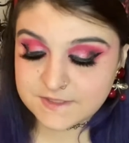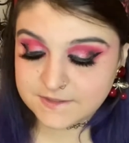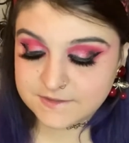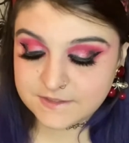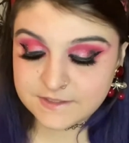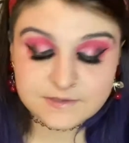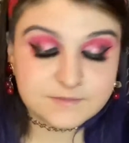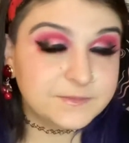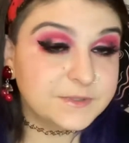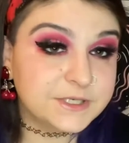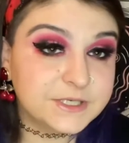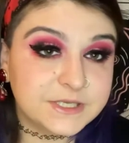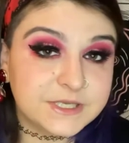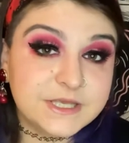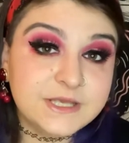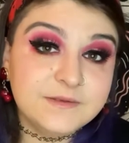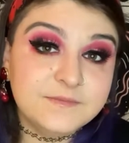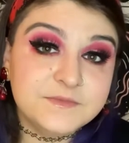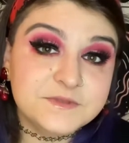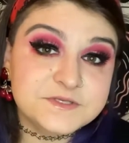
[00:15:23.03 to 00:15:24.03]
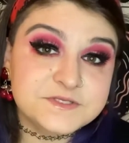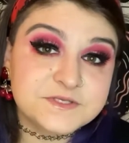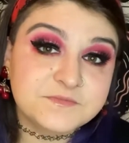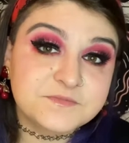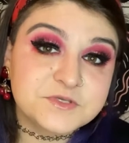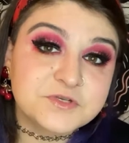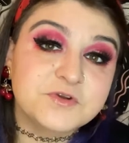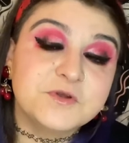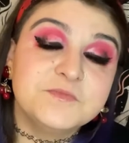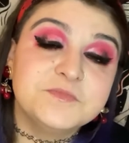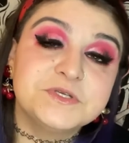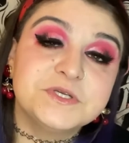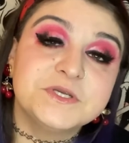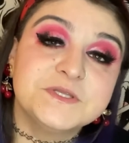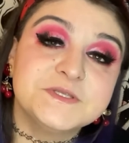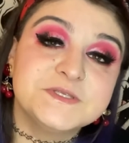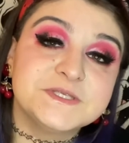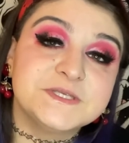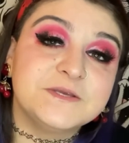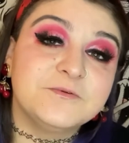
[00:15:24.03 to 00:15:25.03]
I think I'm gonna keep the
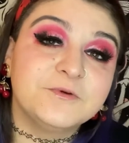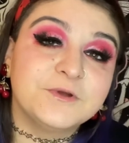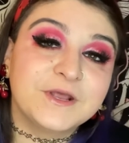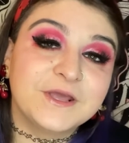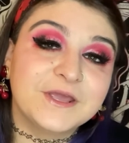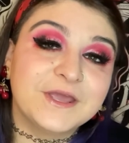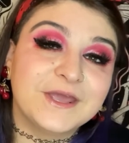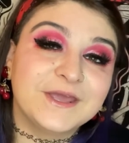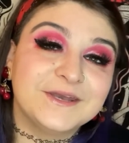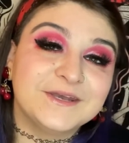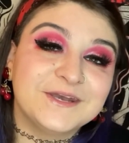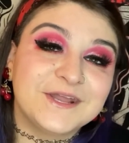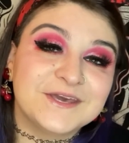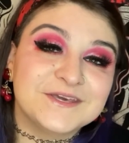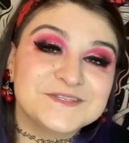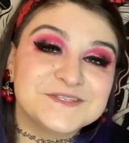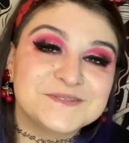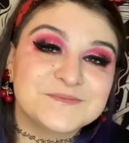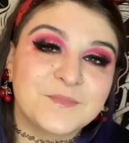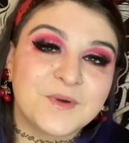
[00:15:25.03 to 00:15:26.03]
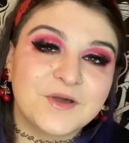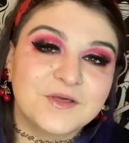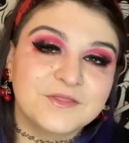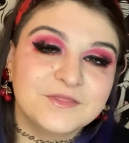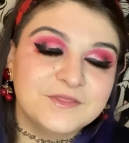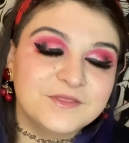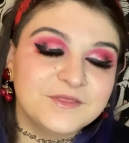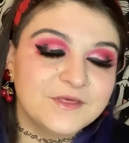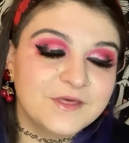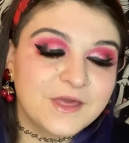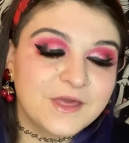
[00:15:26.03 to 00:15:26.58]
subscription, see what I get next month.